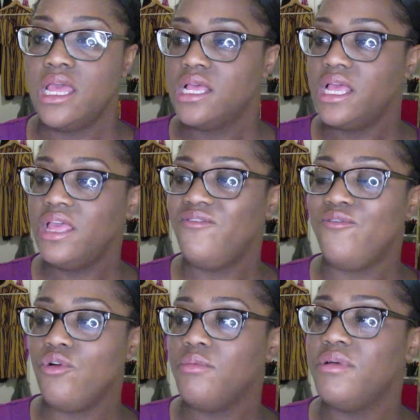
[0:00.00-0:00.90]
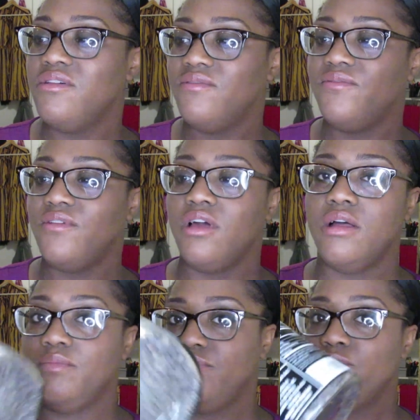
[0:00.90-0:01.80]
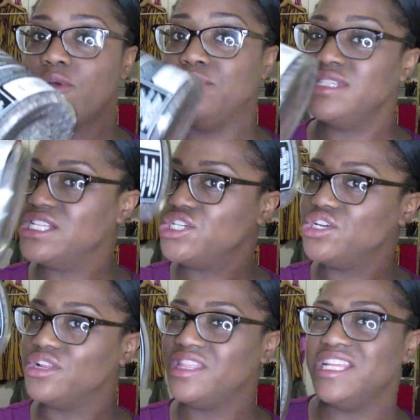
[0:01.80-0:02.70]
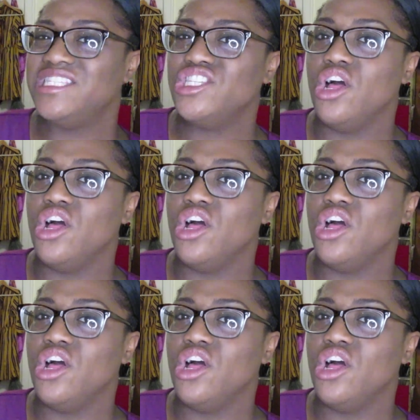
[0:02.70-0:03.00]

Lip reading: a form of represents earth. It's salt.